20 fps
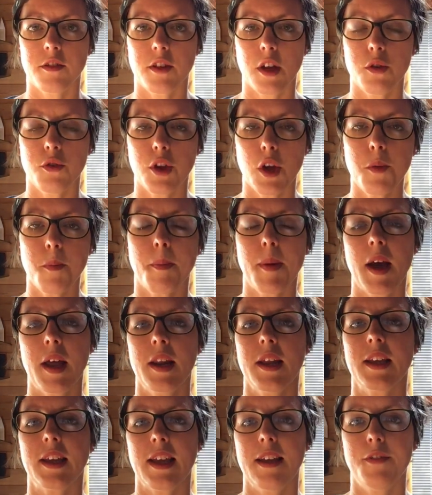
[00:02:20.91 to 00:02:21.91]
So don't
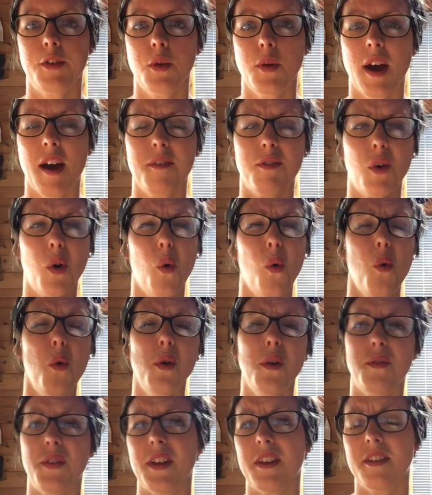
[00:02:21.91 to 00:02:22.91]
panic if you have
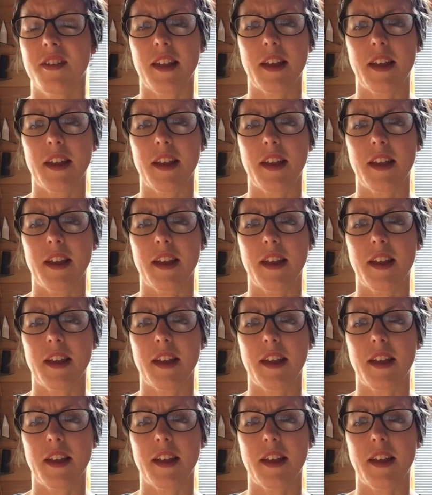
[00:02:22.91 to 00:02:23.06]
all of these